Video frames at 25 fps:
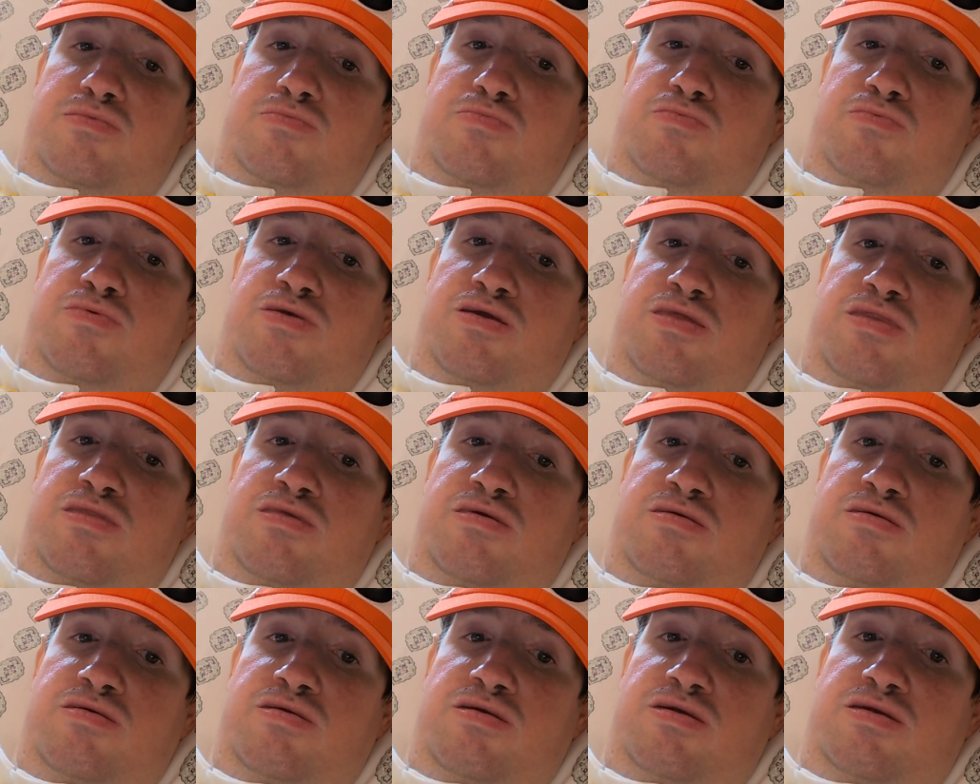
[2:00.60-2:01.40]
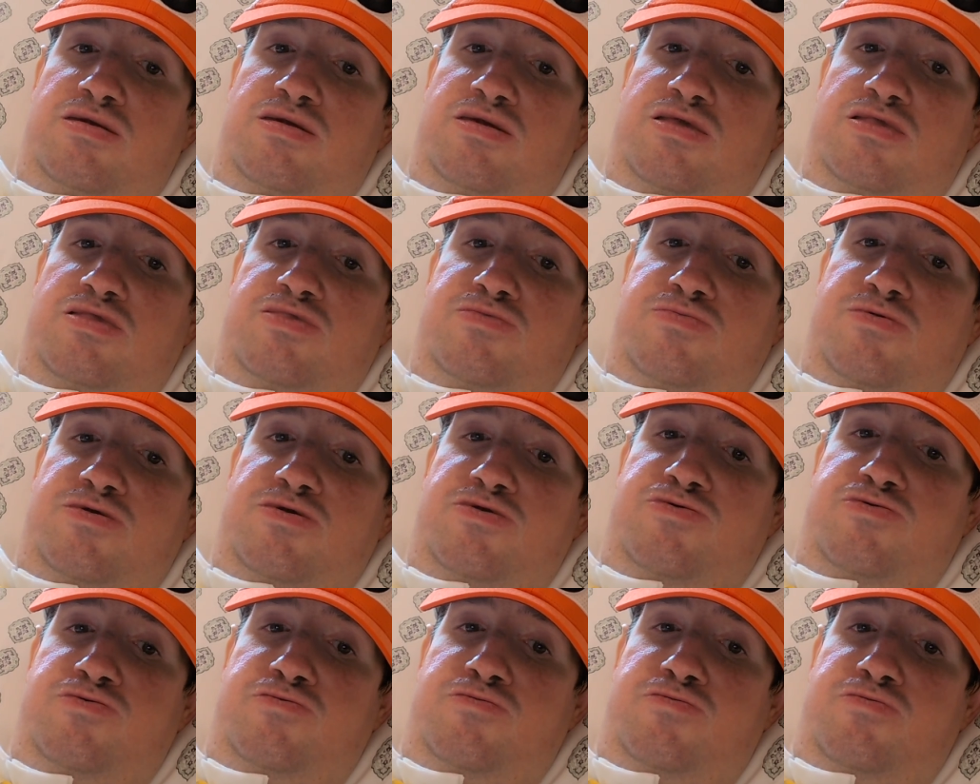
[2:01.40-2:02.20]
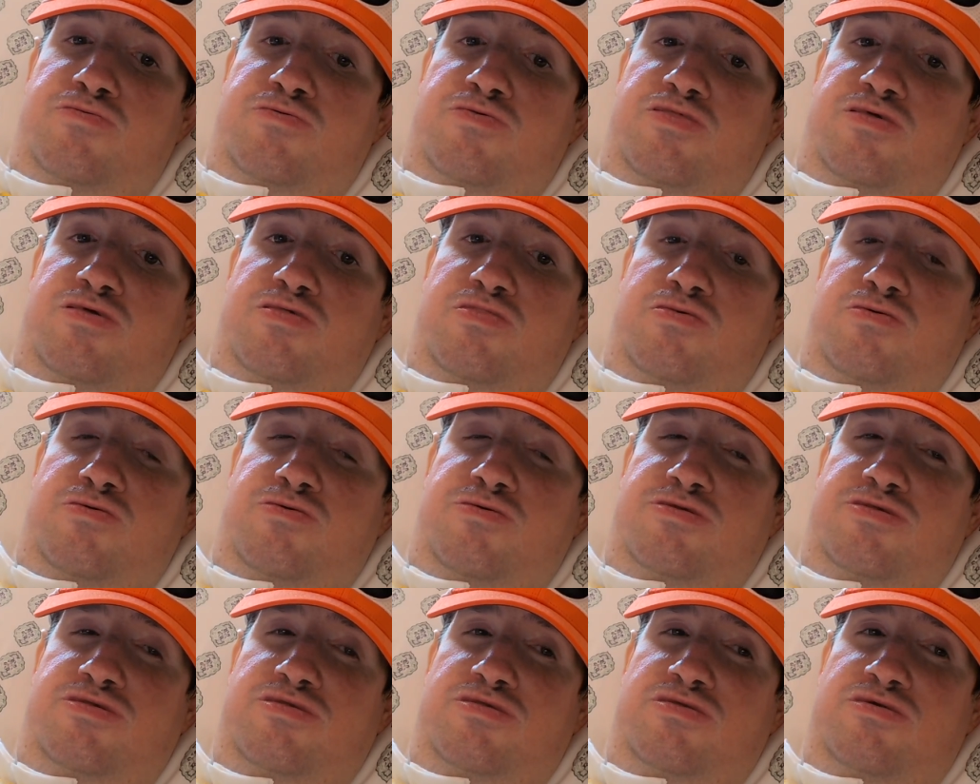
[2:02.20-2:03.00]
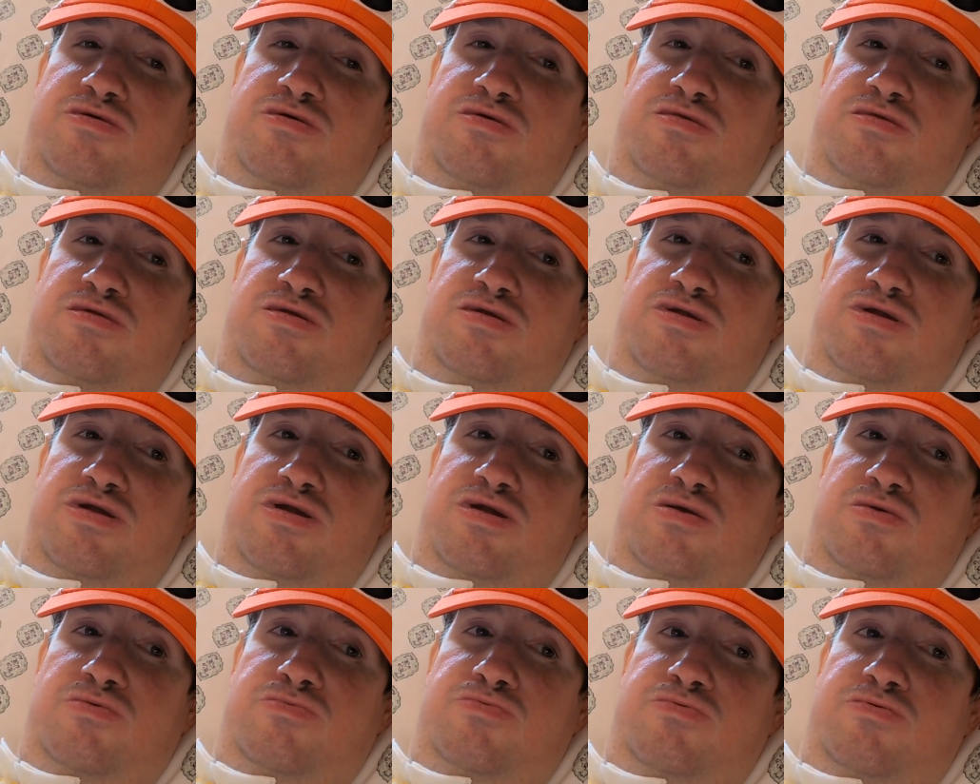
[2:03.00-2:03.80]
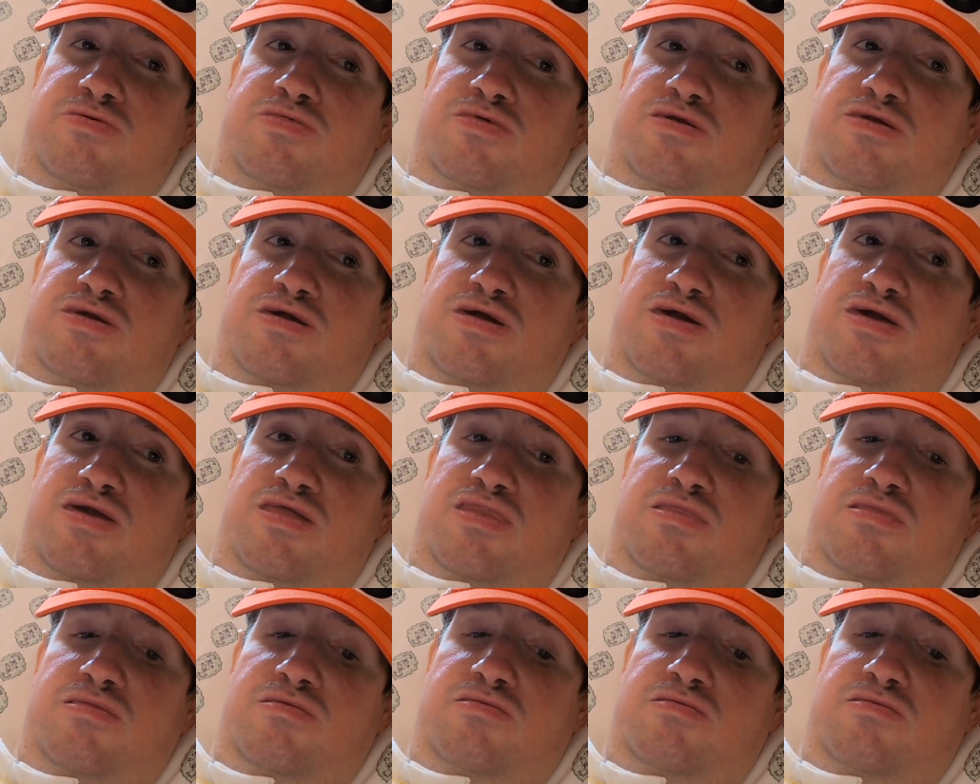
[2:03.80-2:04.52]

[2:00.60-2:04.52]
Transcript: a win against Vancouver. They lost to Calgary. They got